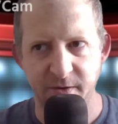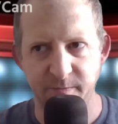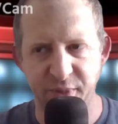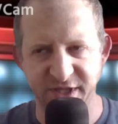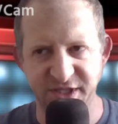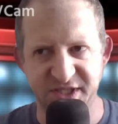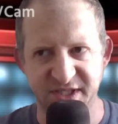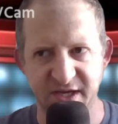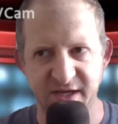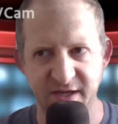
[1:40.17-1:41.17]

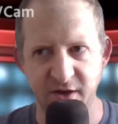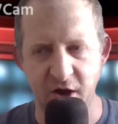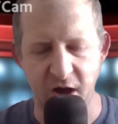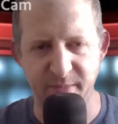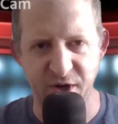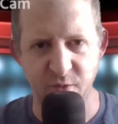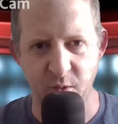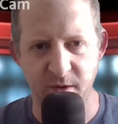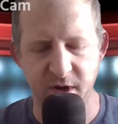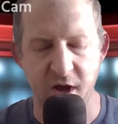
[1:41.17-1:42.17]
Puts
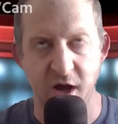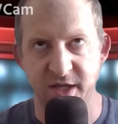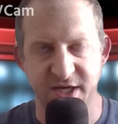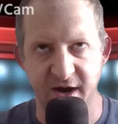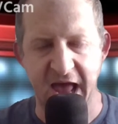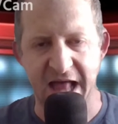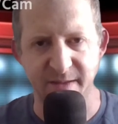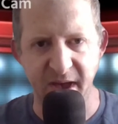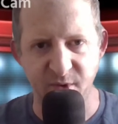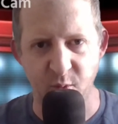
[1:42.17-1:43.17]

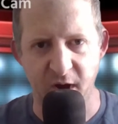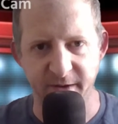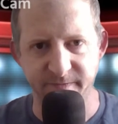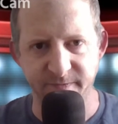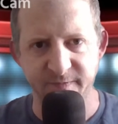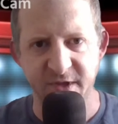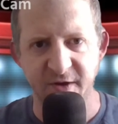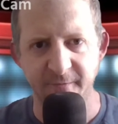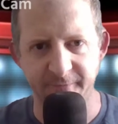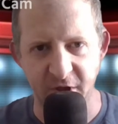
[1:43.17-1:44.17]
Alabama 1,
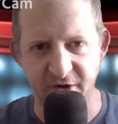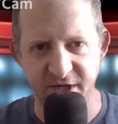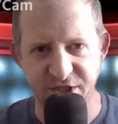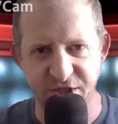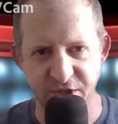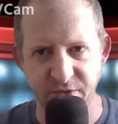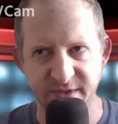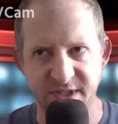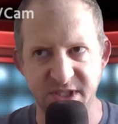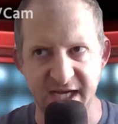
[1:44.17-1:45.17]
Florida 2,
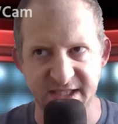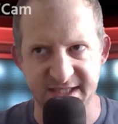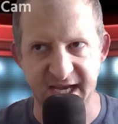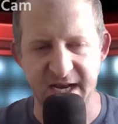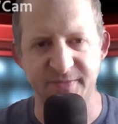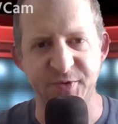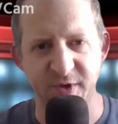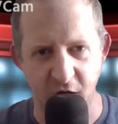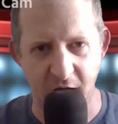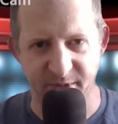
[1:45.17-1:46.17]
Texas A&M
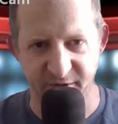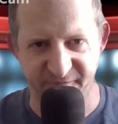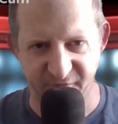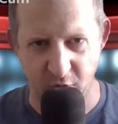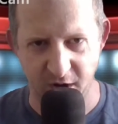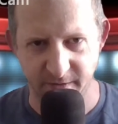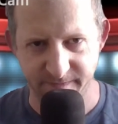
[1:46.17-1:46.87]
3, Auburn 4.